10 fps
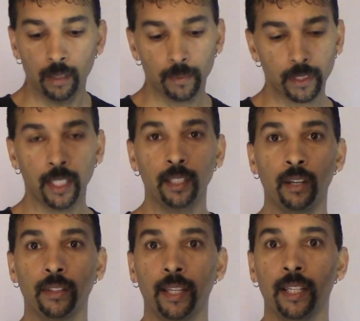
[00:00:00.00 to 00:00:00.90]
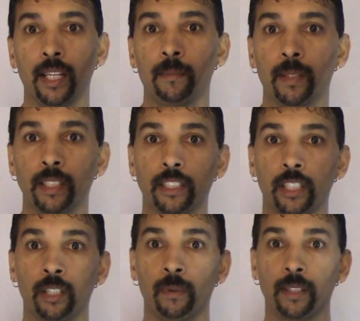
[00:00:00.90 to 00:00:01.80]
Saying all that, I'm going to let you
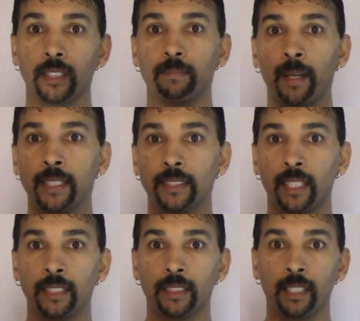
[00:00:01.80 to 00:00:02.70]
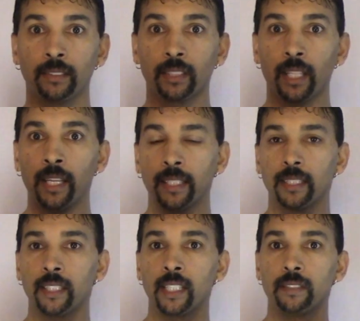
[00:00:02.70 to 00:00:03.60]
hear what this bass A sounds like.
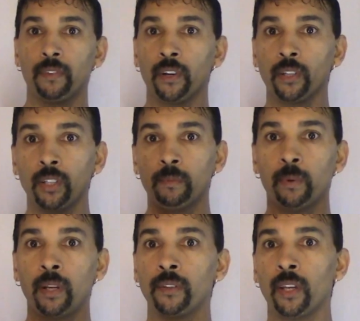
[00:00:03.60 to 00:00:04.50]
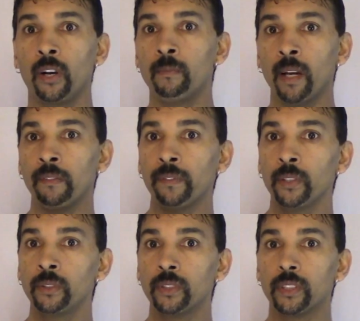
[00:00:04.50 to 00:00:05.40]
It takes very little breath. All my
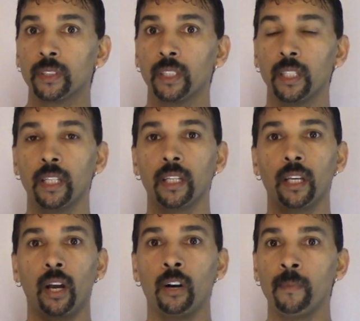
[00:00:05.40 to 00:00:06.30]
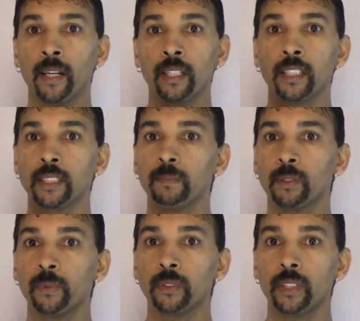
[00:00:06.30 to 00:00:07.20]
flutes, all my
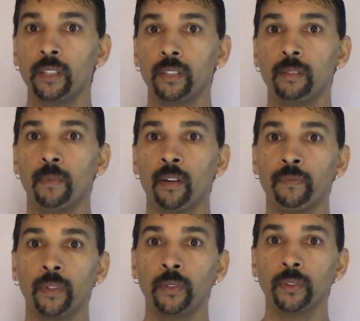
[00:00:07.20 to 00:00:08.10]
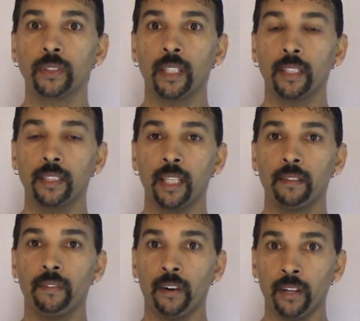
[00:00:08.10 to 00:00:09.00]
customers will tell you, my flutes, they
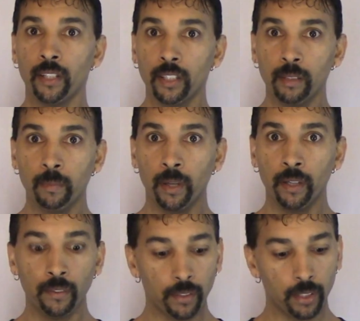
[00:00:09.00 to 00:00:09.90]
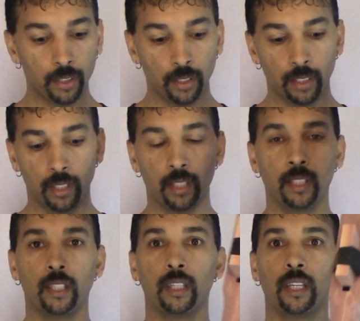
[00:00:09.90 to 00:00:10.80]
take very little breath.
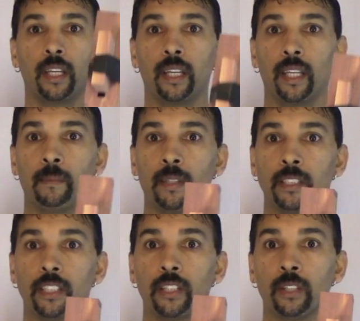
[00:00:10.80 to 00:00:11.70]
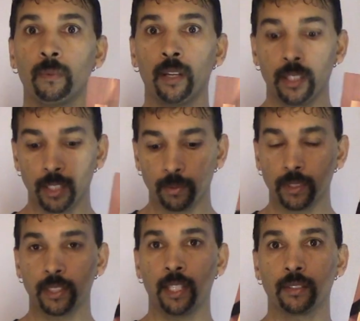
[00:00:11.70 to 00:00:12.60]
And I'm going to let you hear what this one
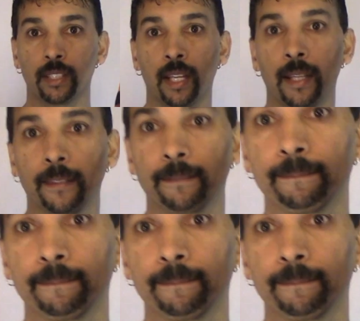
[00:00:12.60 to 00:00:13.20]
sounds like.